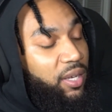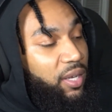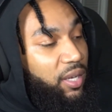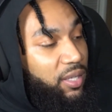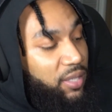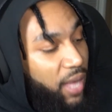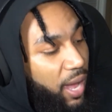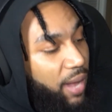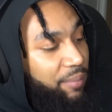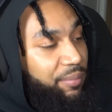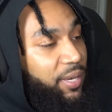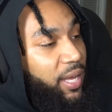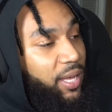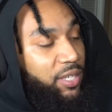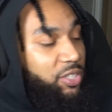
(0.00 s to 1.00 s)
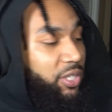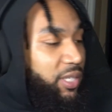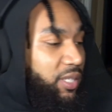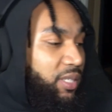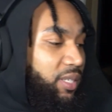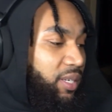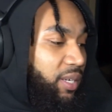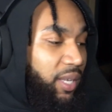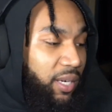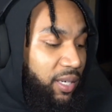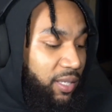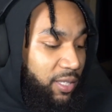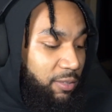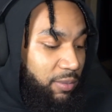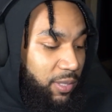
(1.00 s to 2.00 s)
Cause I'm not trusting none of
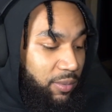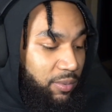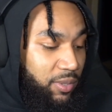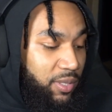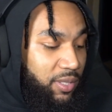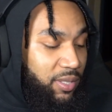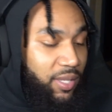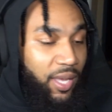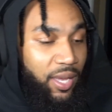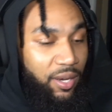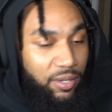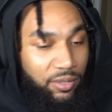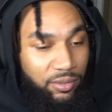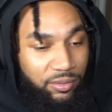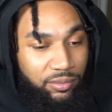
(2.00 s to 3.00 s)
these people, cause they don't